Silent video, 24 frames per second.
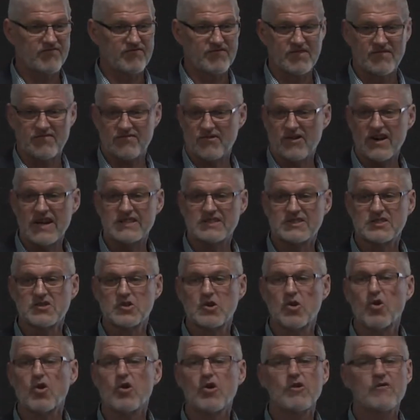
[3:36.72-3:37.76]
phrase
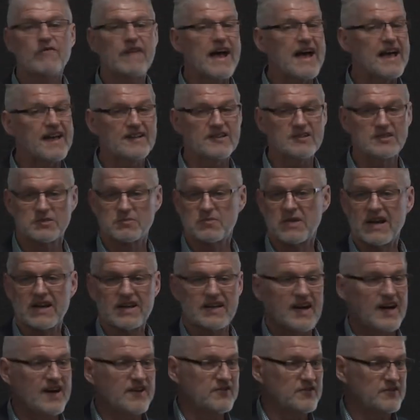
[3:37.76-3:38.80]
core values probably
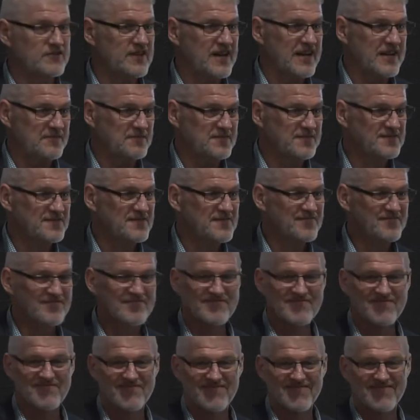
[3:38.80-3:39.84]
100 times?
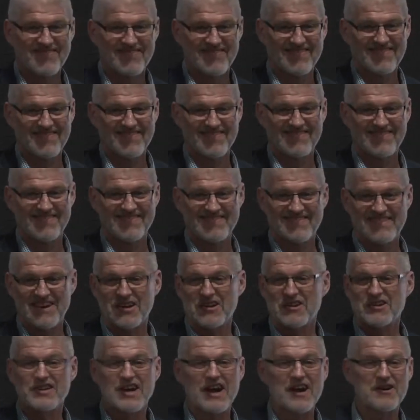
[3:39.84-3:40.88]
Are
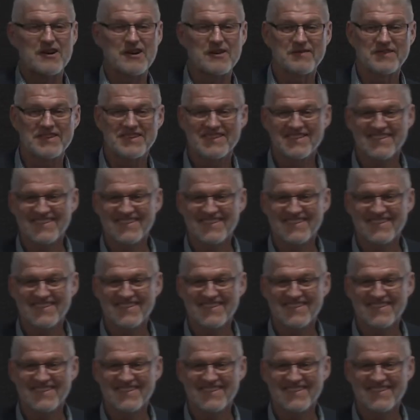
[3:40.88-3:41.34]
you tired of it?